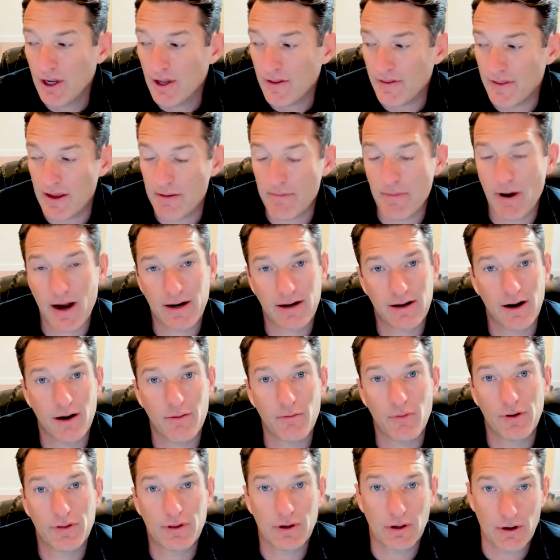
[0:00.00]
They might come
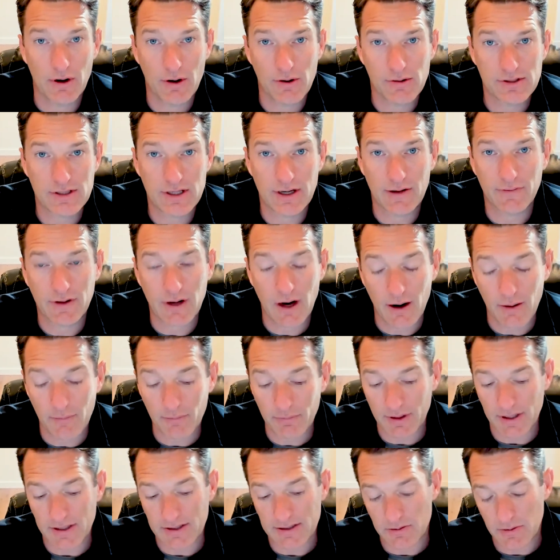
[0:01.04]
with their own set of comp
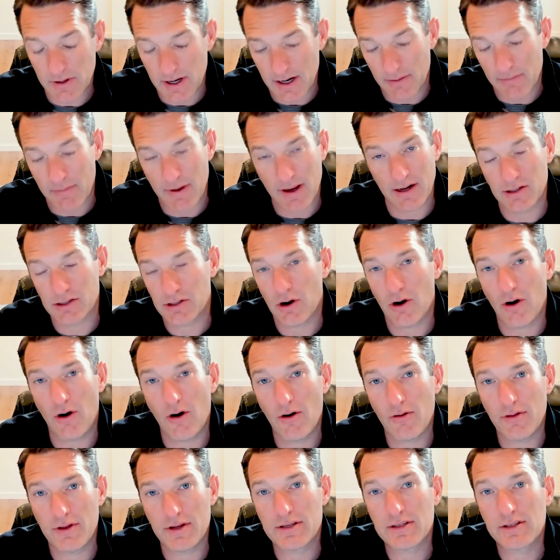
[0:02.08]
plans. So we had to manage
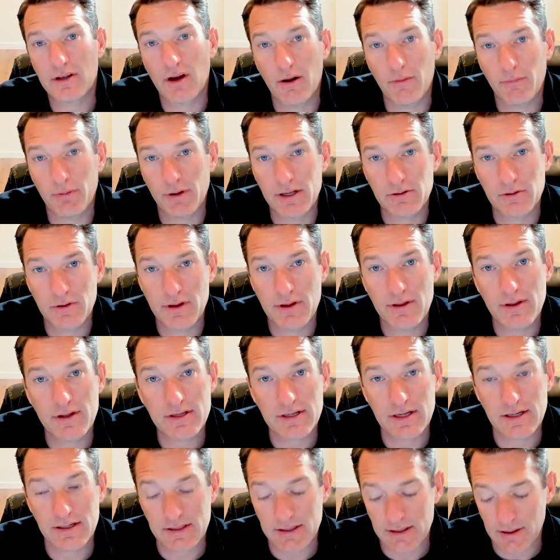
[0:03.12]
all these comp plans within the
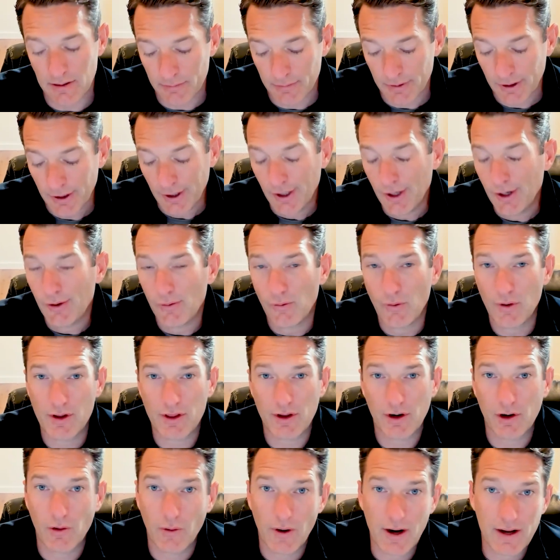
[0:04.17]
system. One of the
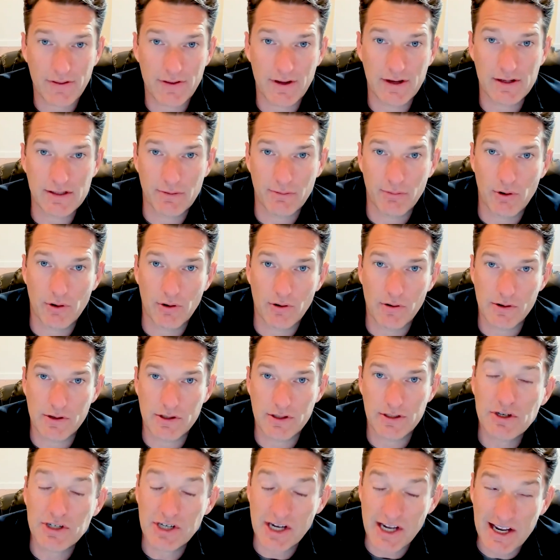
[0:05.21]
great things that
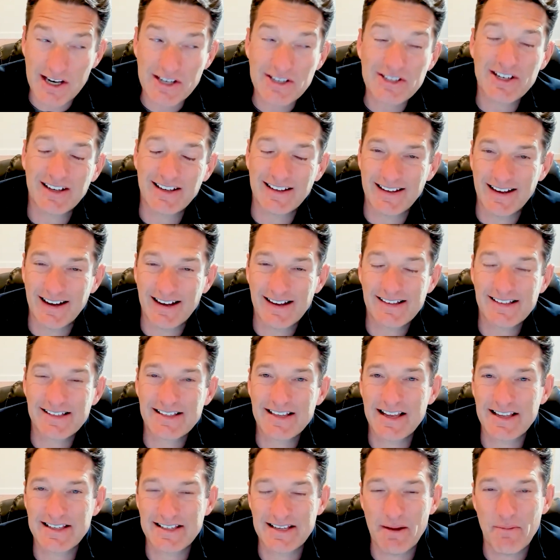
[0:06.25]
Brokerage Engine does
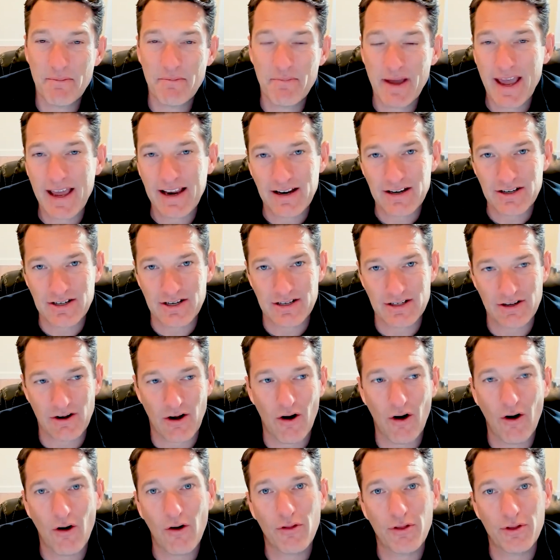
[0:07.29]
is it manages
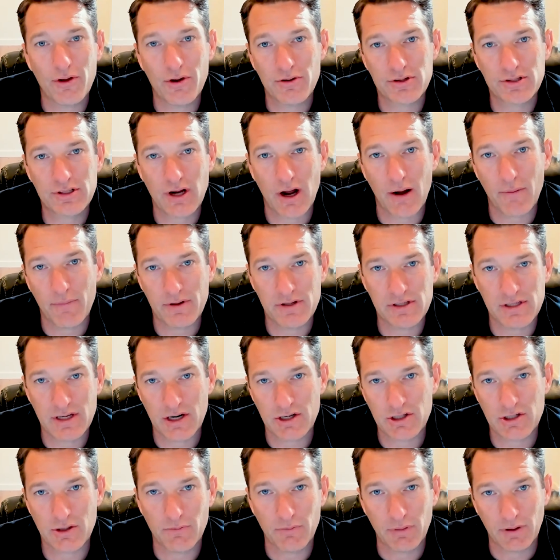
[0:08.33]
all those
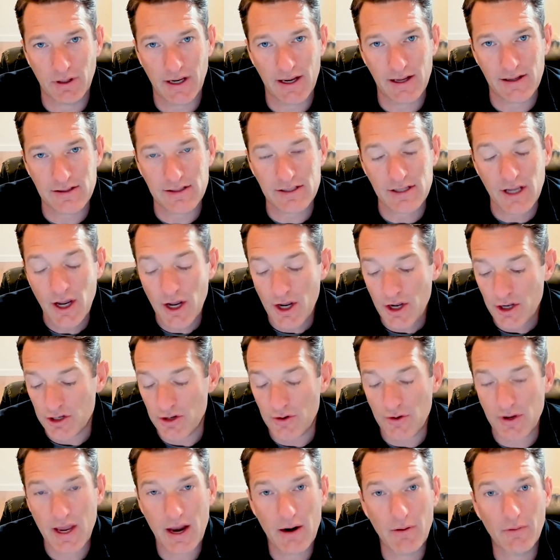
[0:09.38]
compensation plans. You
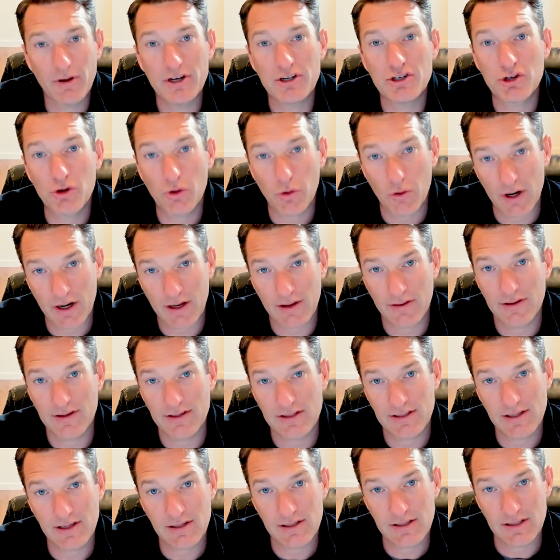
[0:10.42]
can't really trick the
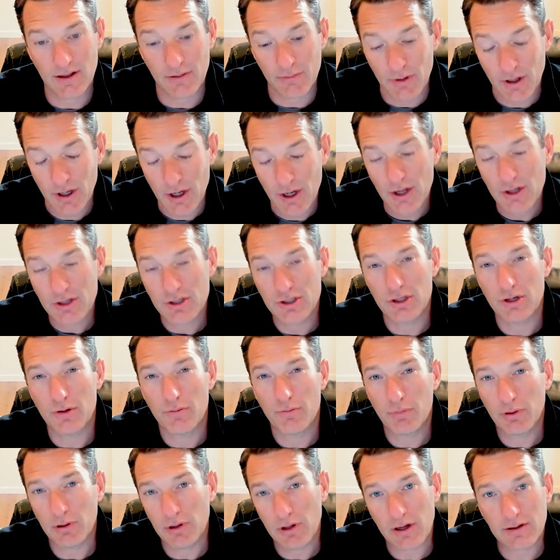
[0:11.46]
system. So you
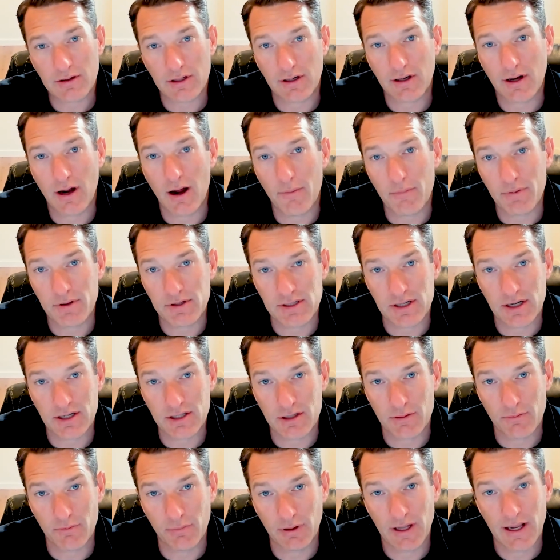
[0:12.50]
plug the
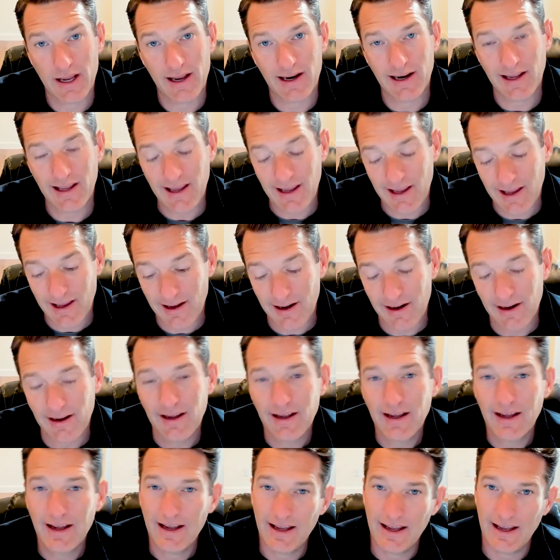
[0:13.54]
compensation plan in.
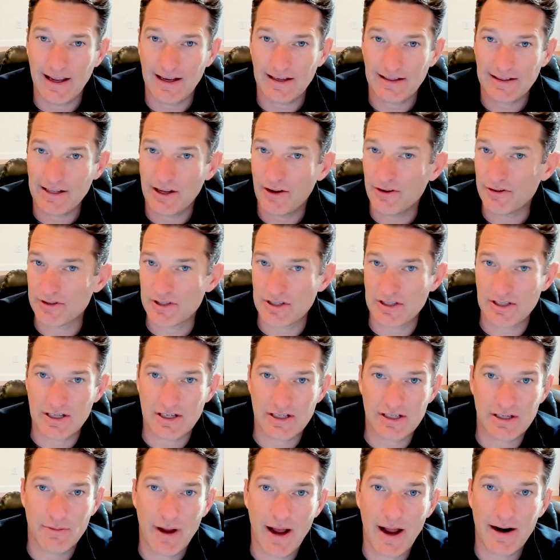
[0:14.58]
It tells the
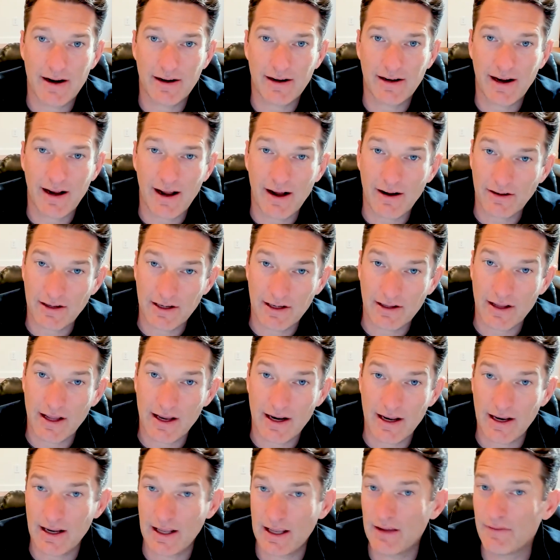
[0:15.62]
system how to calculate
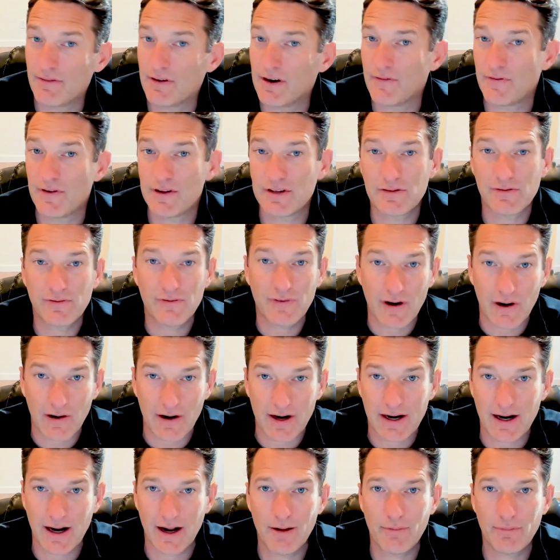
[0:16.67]
it, even if it's very
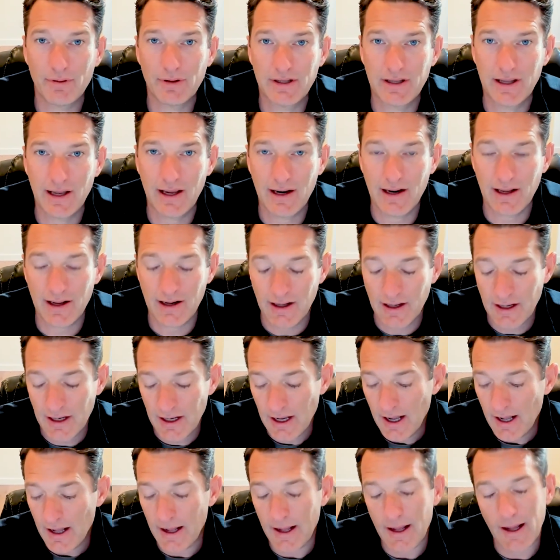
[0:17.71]
complicated,
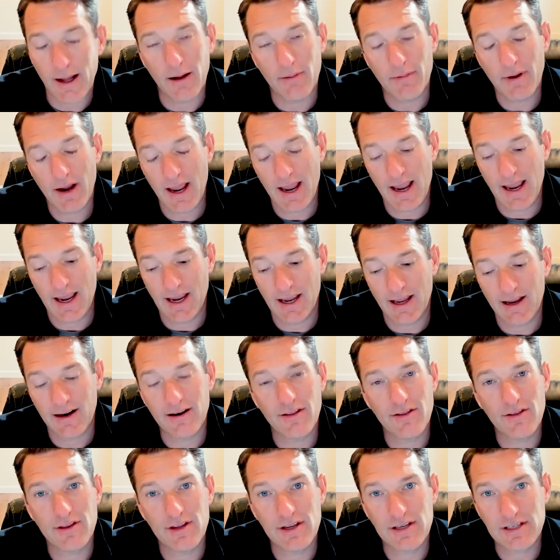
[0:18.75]
and
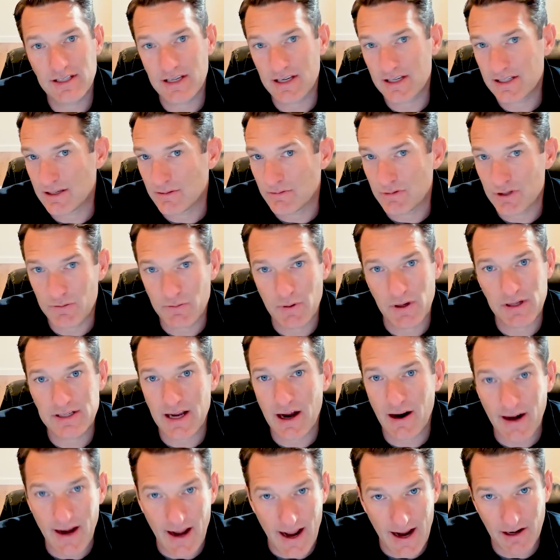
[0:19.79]
the system spits
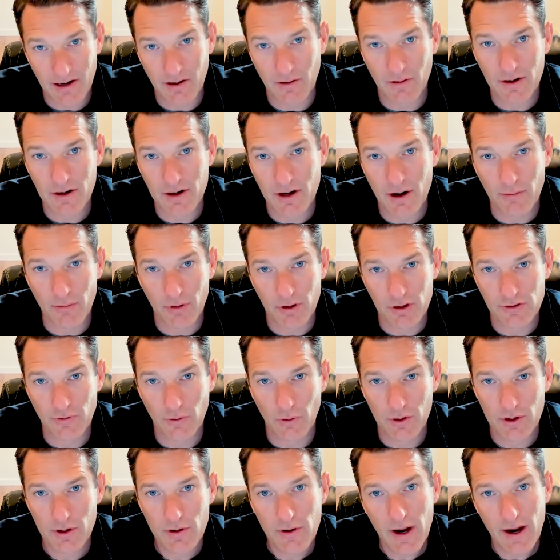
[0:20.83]
out accurate numbers
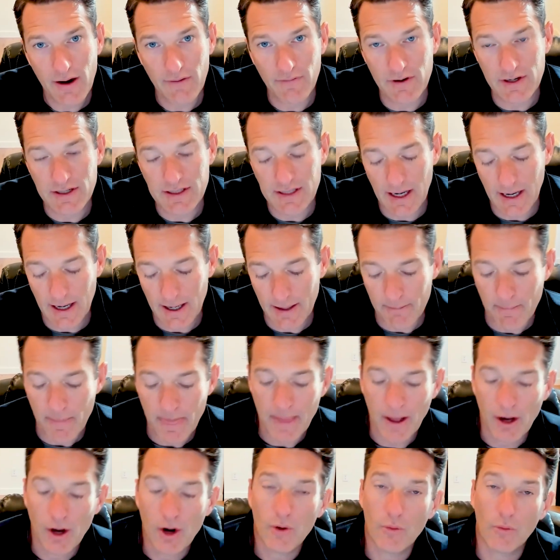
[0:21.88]
for you every time.
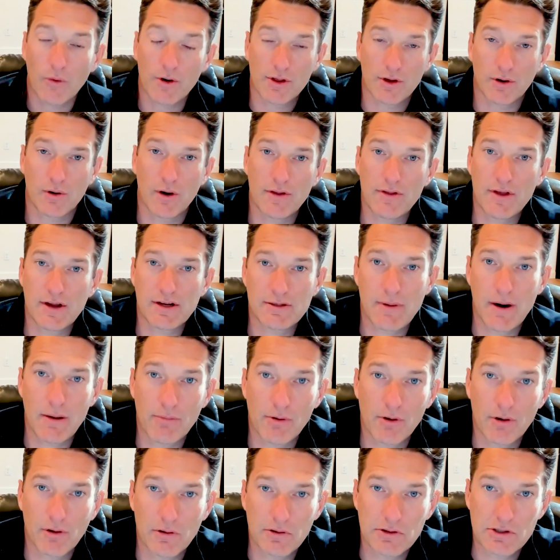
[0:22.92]
One of the great things about
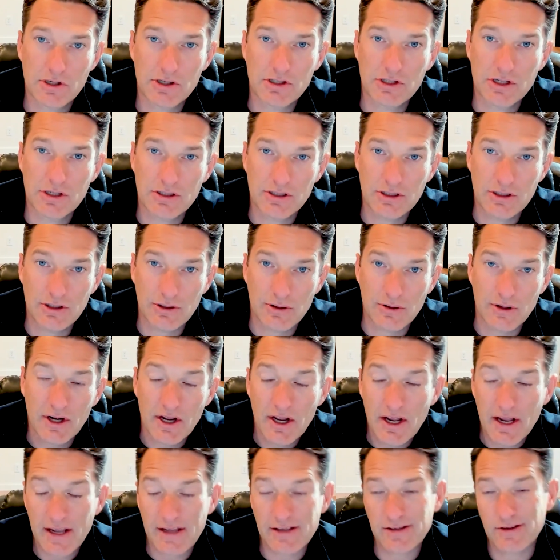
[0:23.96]
Brokerage Engine too
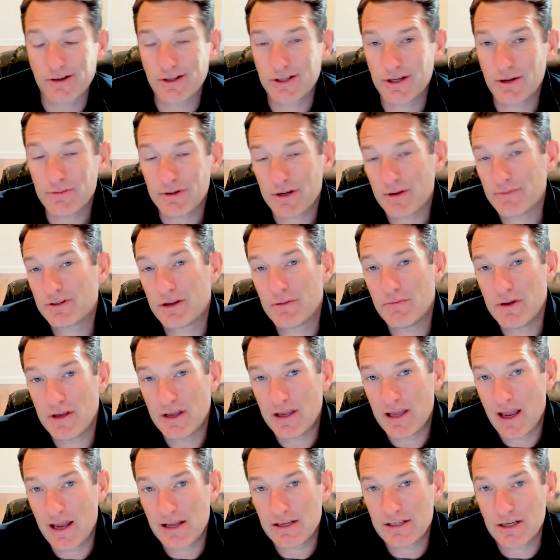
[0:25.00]
is there sometimes can be
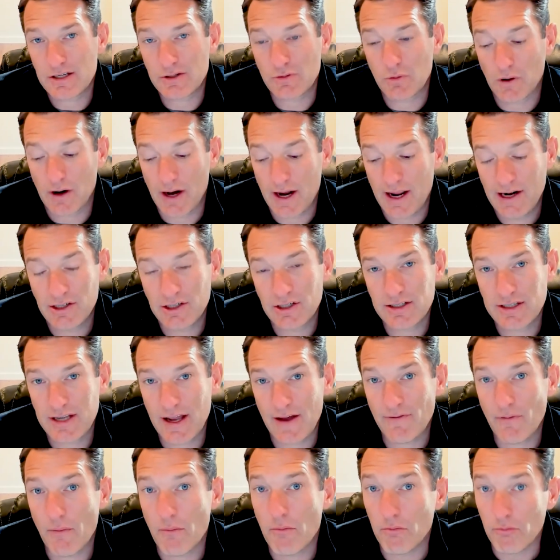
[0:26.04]
cases where agents
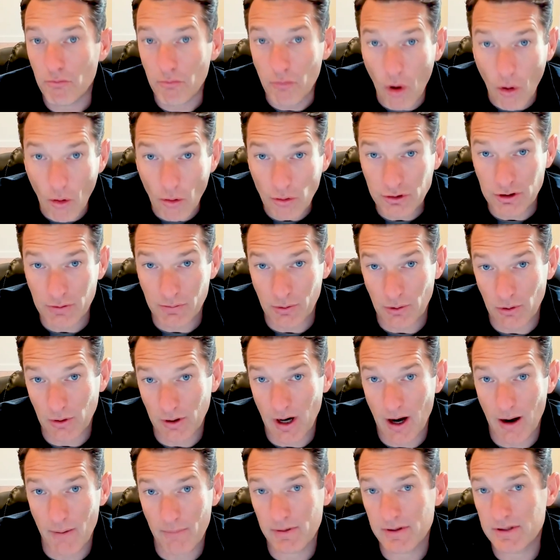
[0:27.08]
have multiple
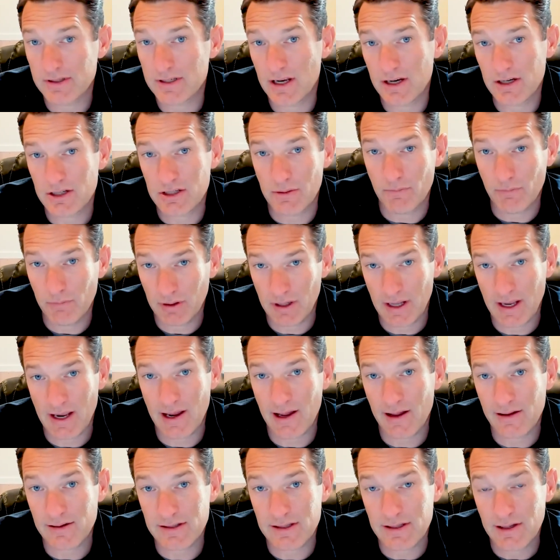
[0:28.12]
compensation
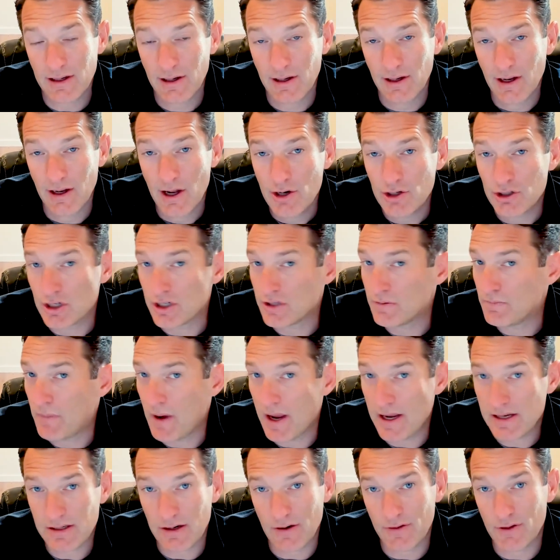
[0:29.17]
plans just
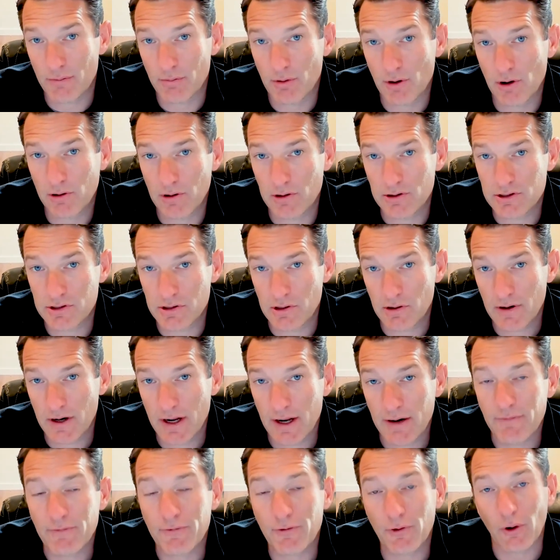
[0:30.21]
based on the brokerage they're
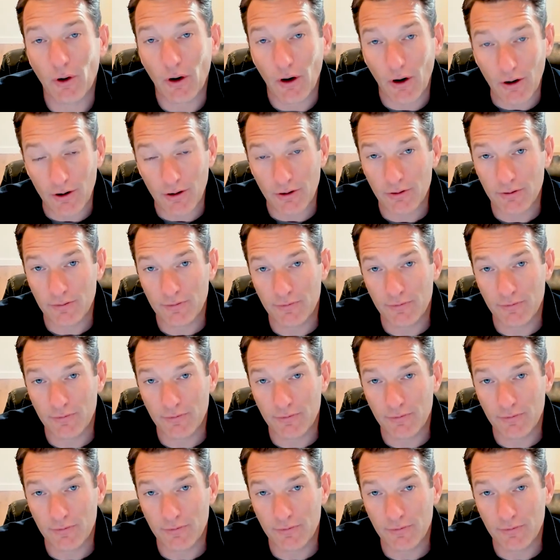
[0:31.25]
in. For our own